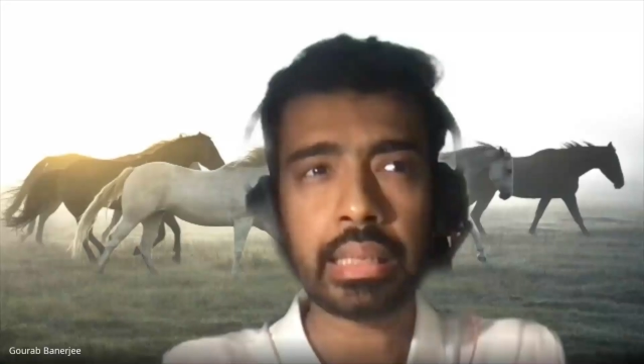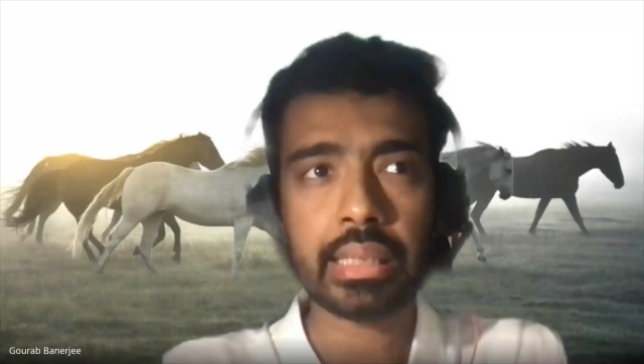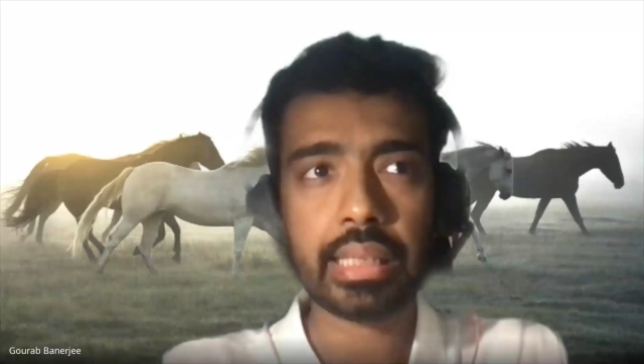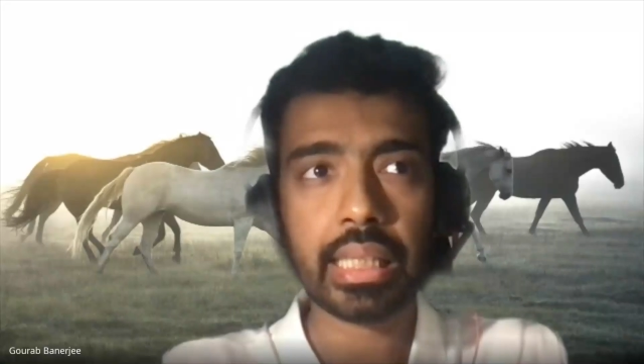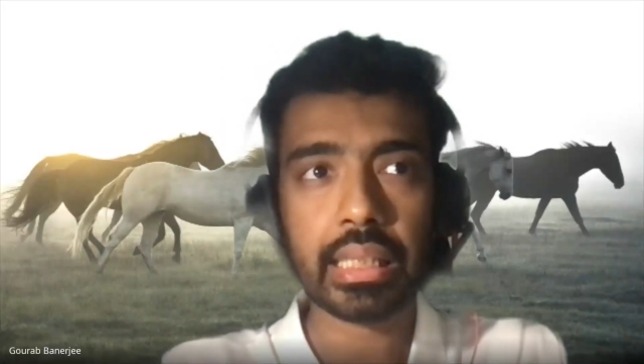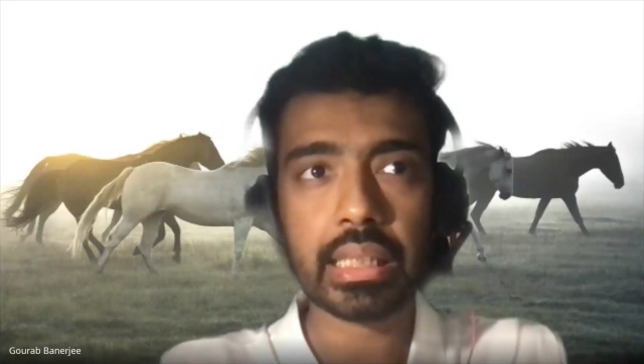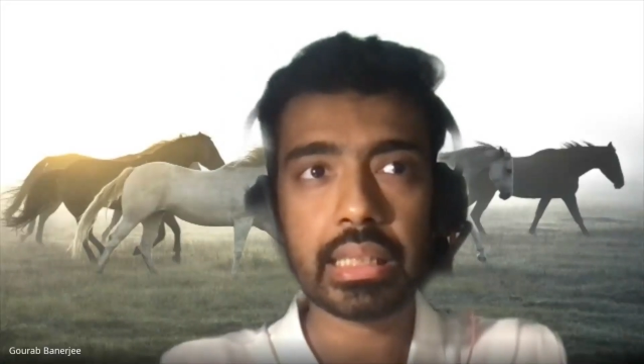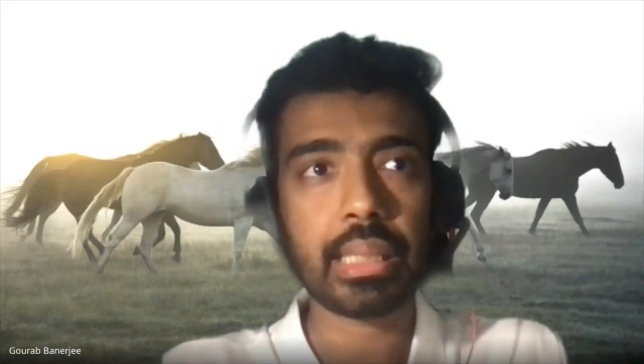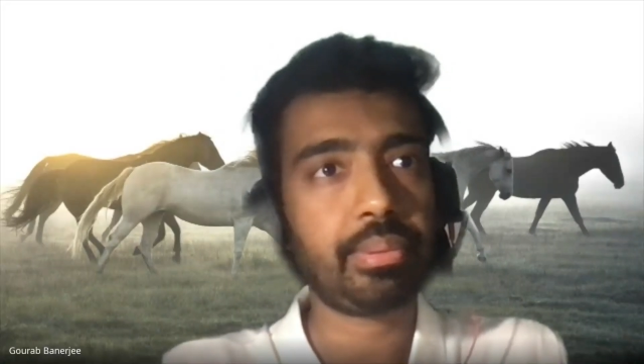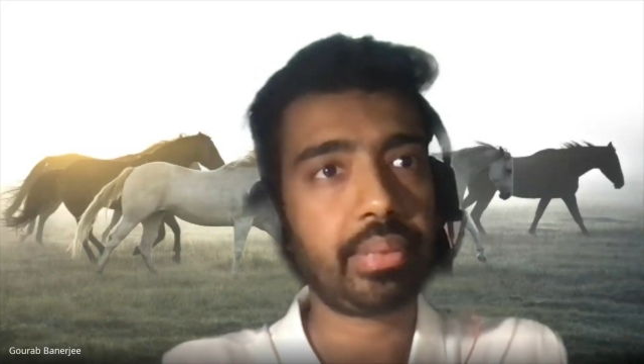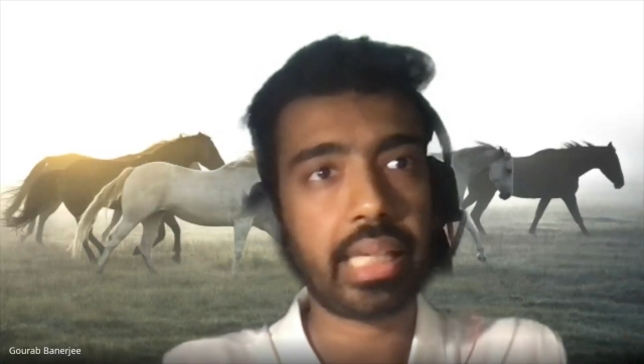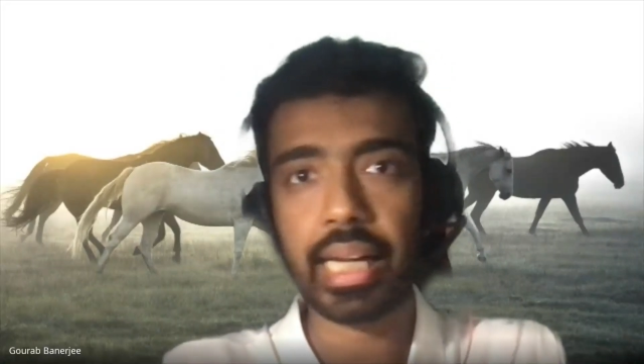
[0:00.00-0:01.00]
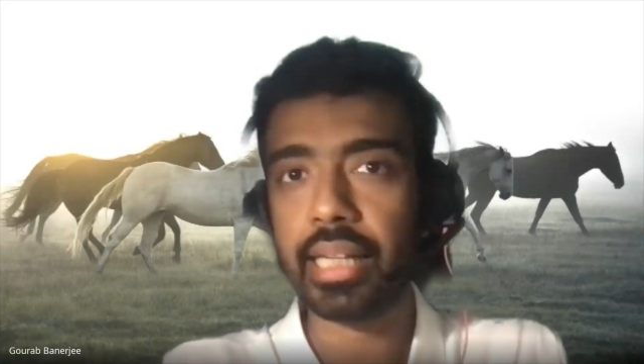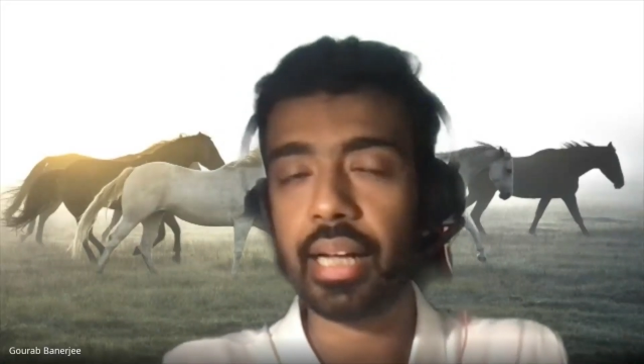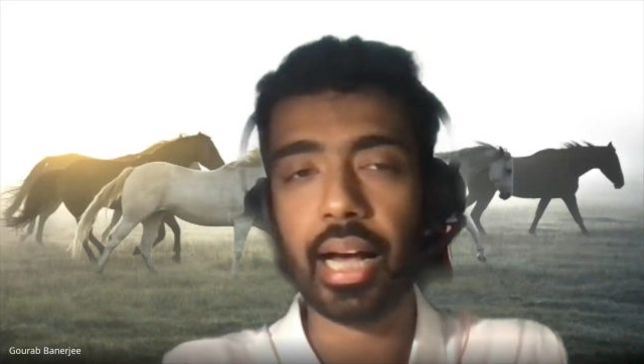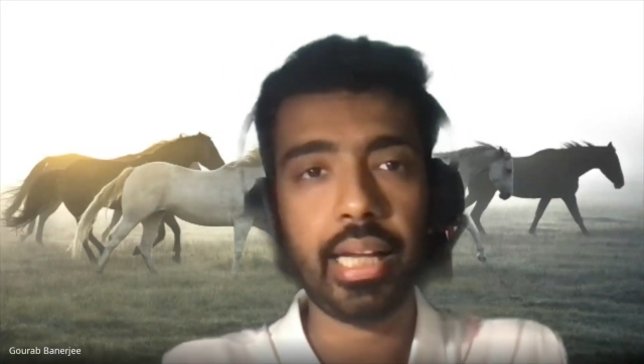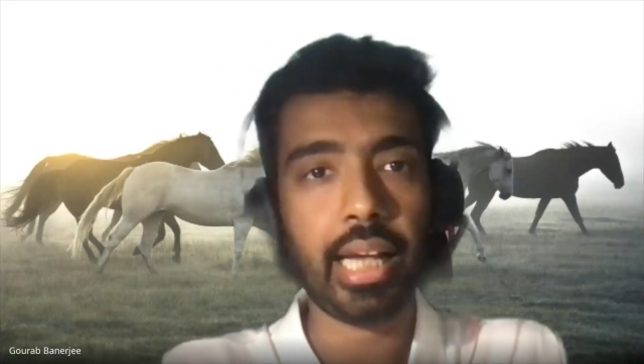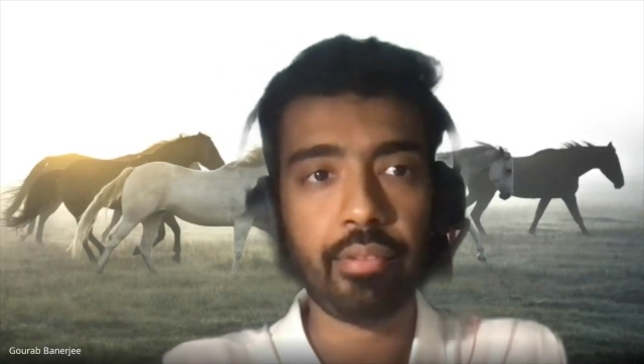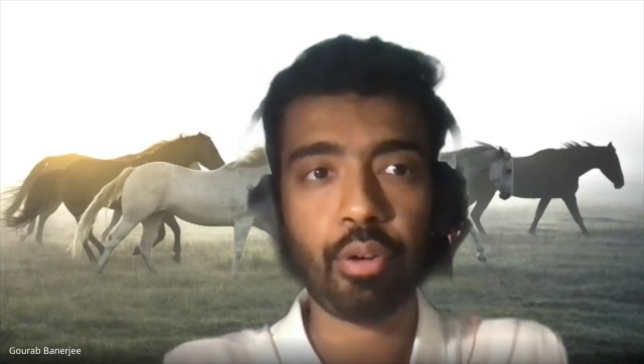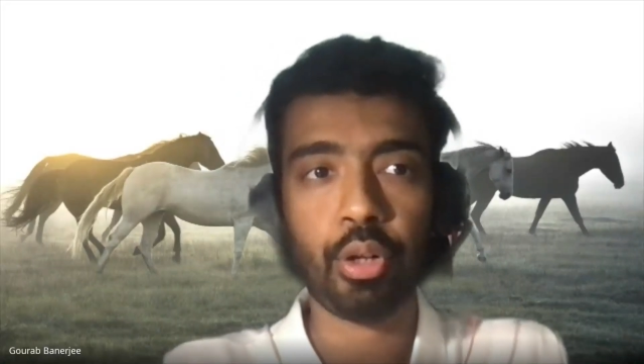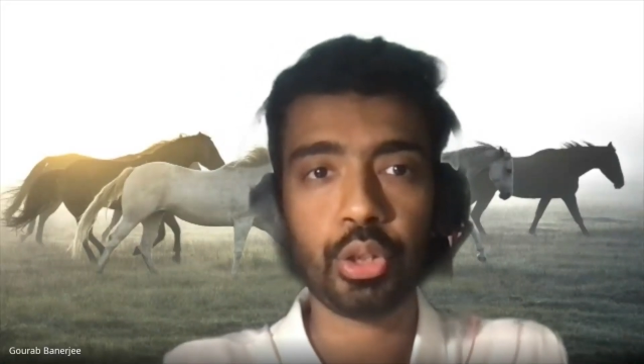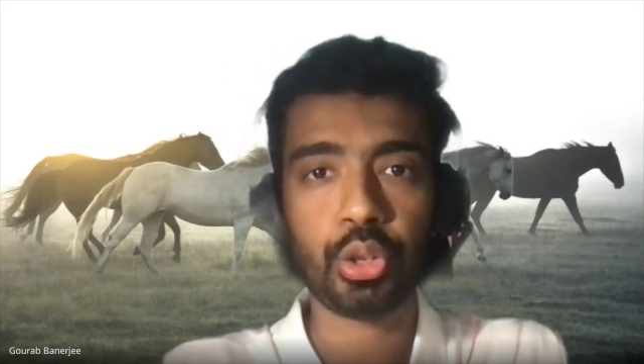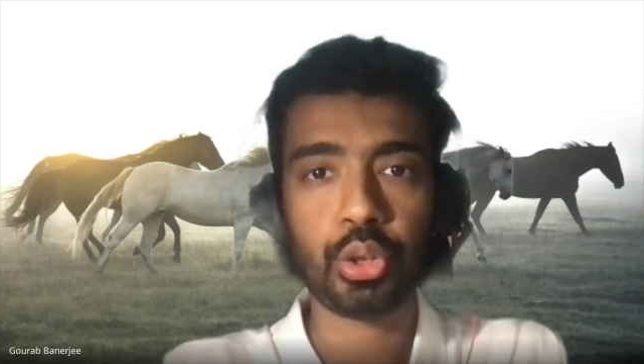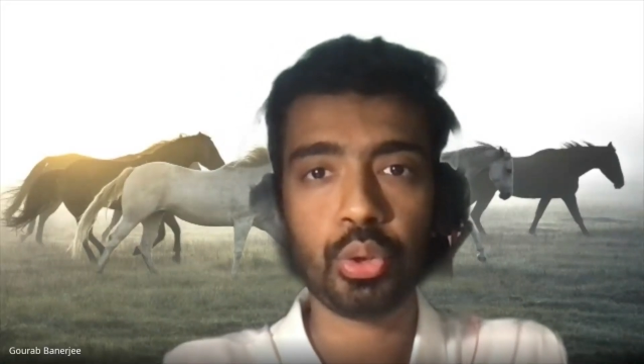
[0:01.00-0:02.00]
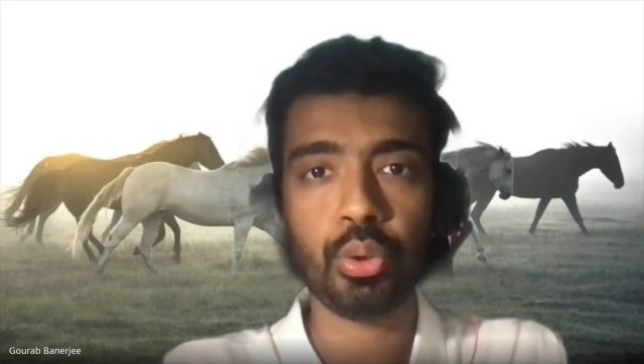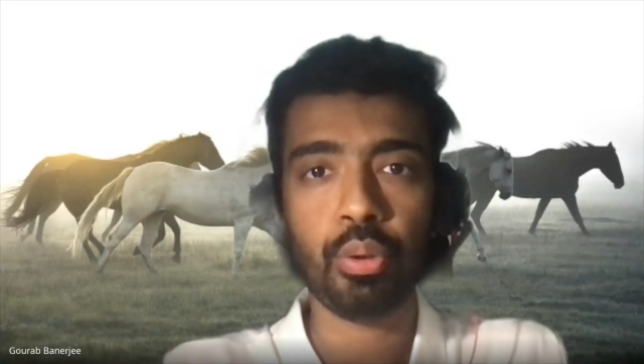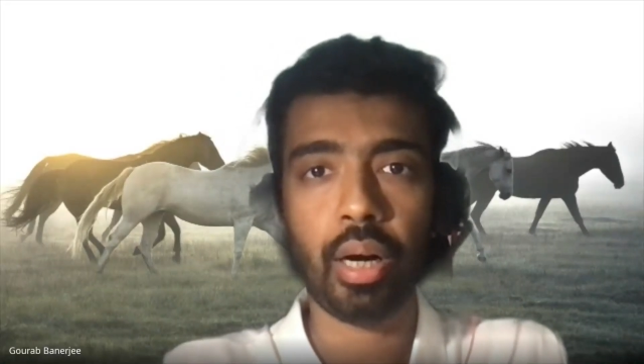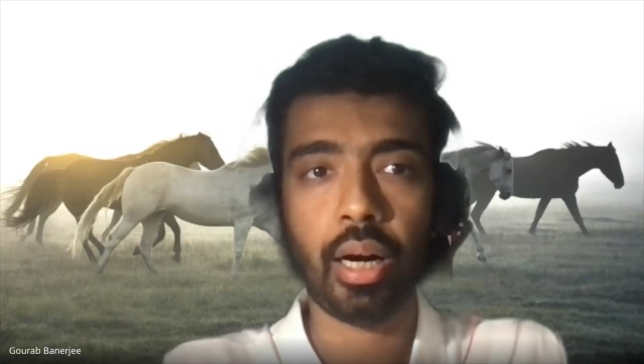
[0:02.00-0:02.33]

design concepts, again, I have gone through